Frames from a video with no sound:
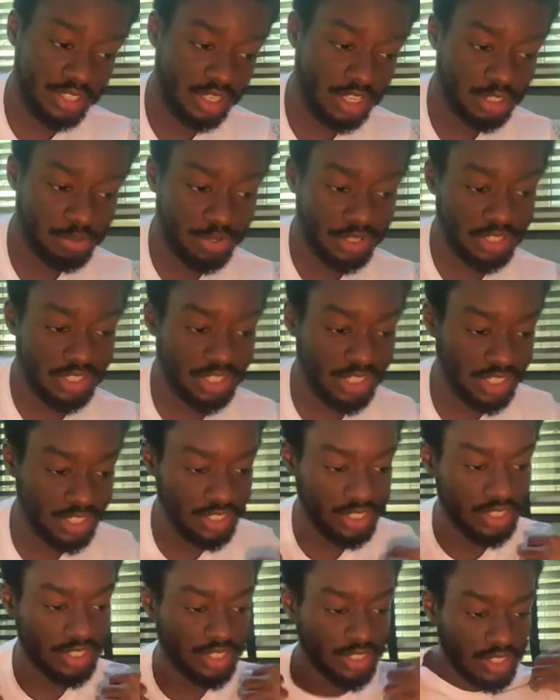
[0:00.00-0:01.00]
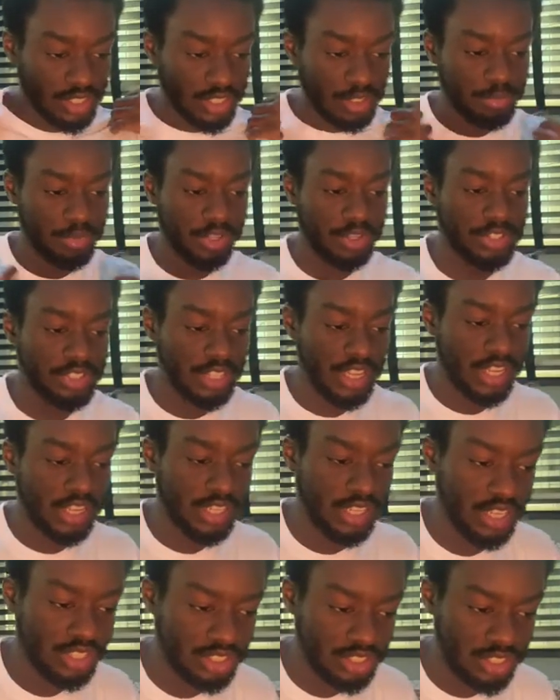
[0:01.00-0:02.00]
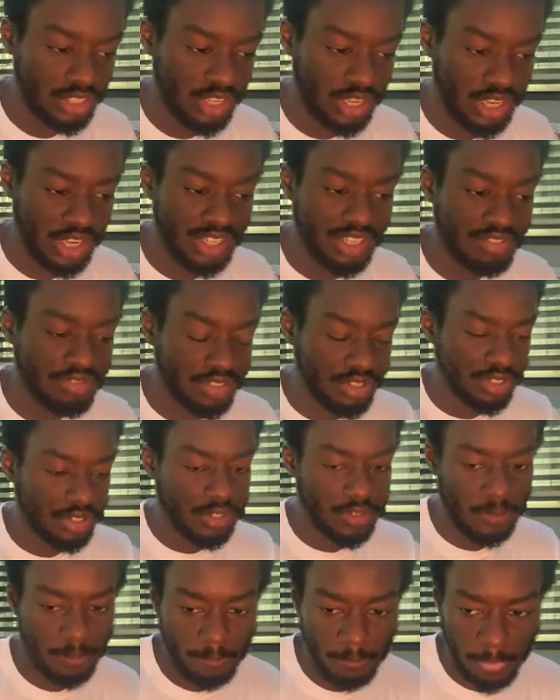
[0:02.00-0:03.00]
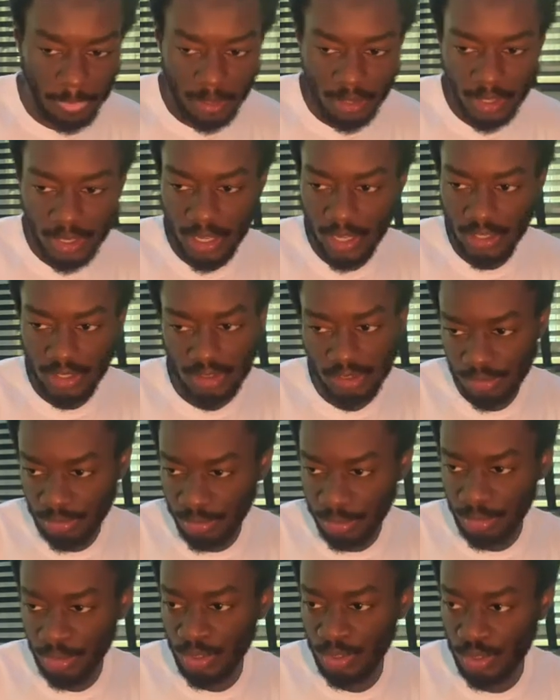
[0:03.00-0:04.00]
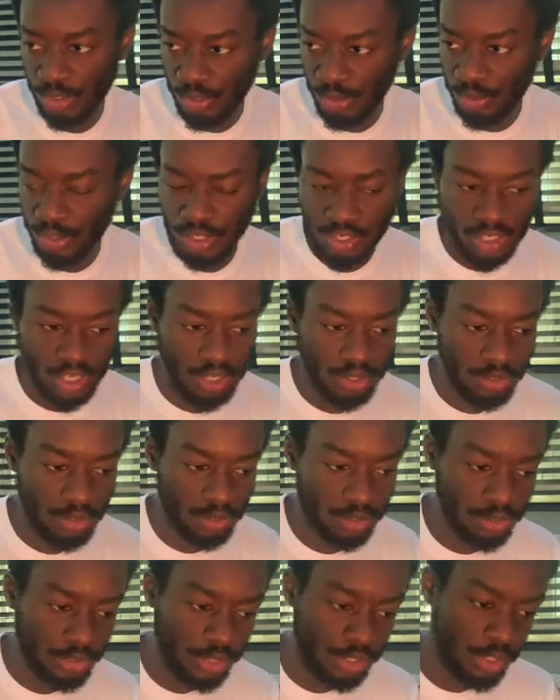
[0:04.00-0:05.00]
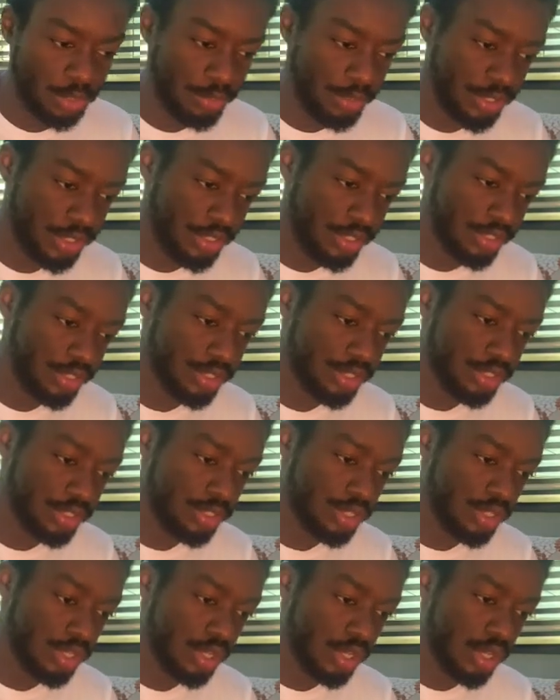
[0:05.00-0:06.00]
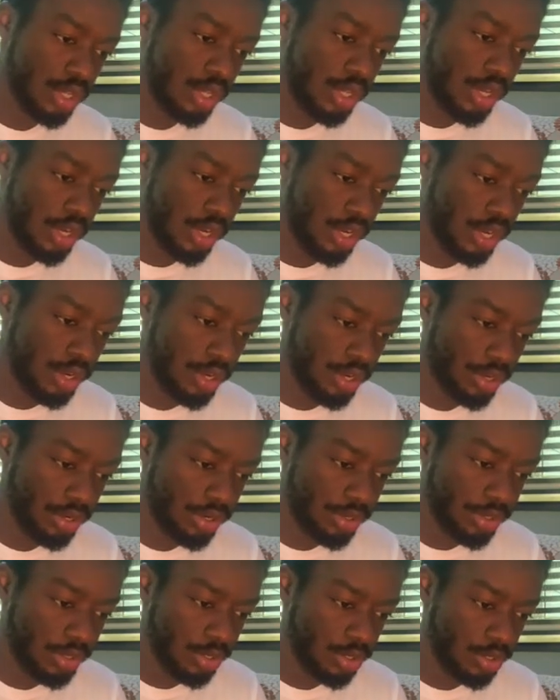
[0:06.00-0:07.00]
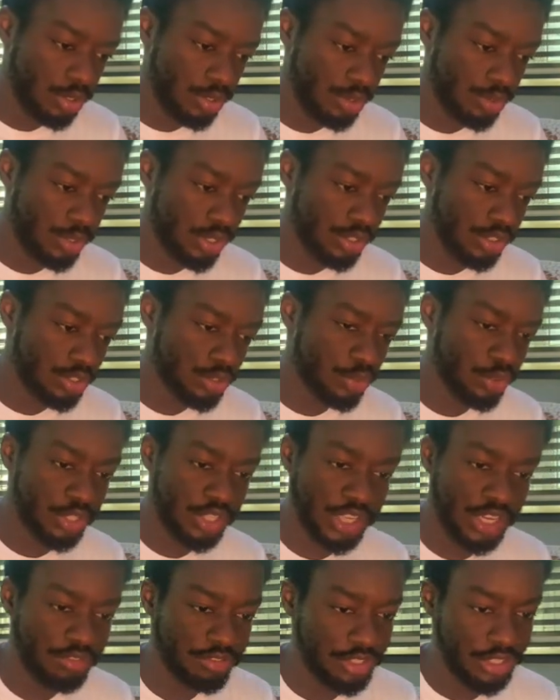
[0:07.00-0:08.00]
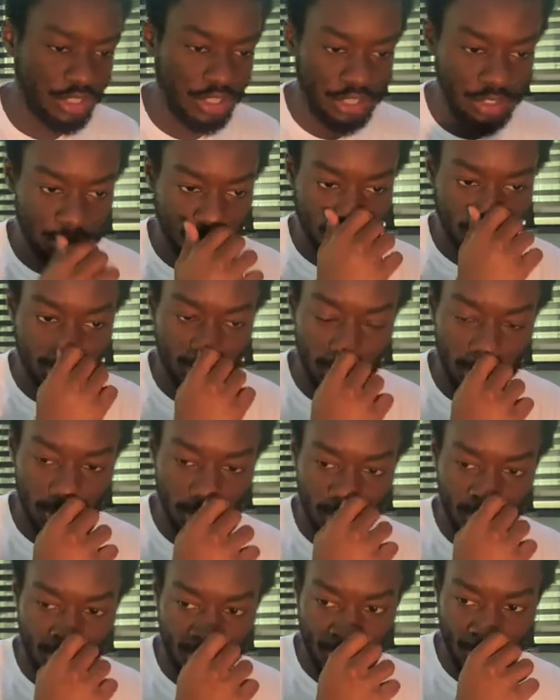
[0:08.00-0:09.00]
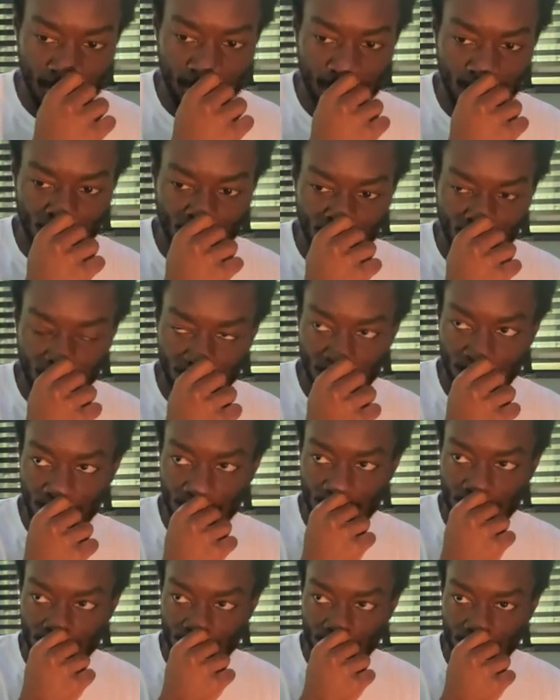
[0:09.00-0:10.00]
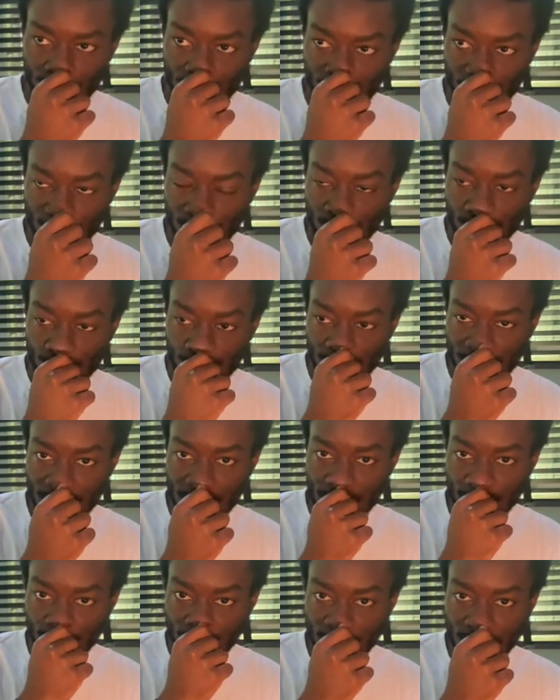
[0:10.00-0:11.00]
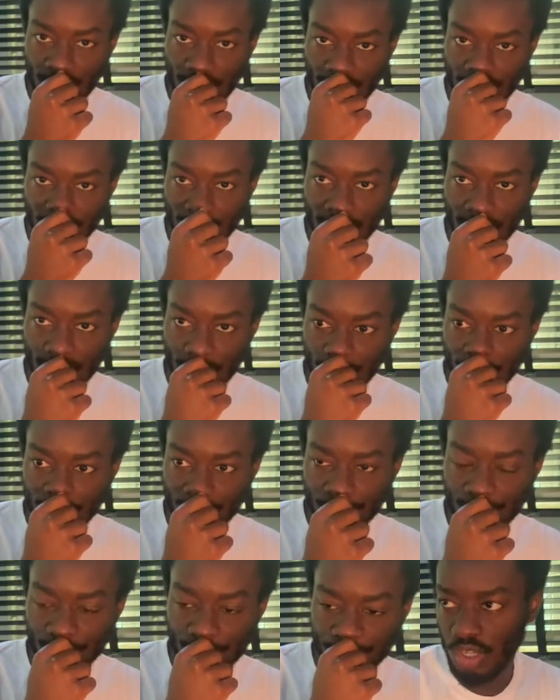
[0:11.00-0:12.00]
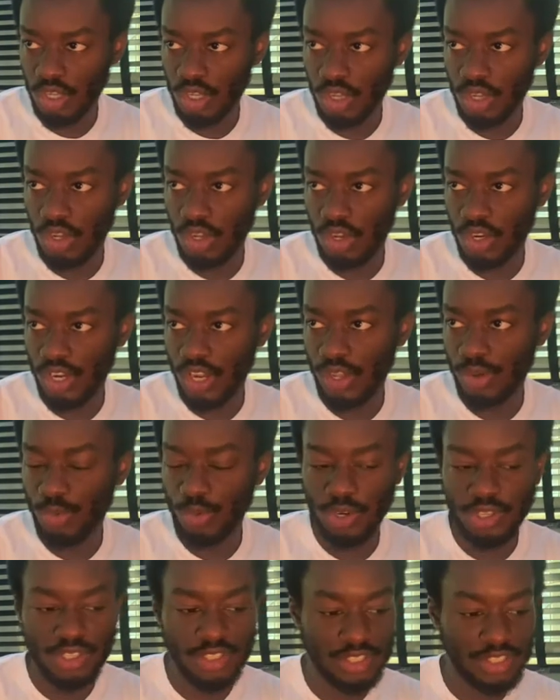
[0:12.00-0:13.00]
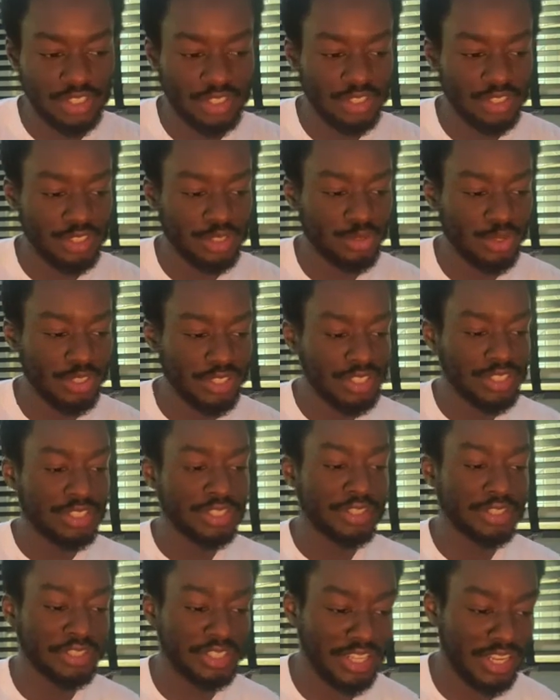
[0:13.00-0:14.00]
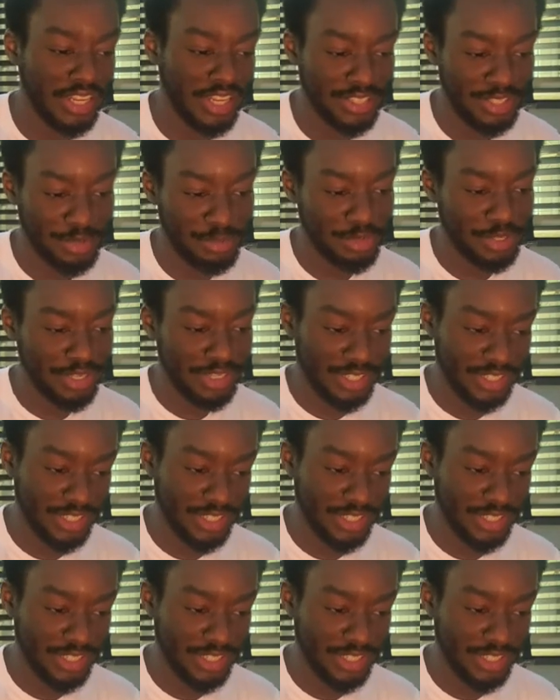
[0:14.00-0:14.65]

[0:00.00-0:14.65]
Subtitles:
especially in places like Nigeria and even like in the UK and all those other places. We're just going to have general discussions around that. So to start with, like what is sickle cell anemia?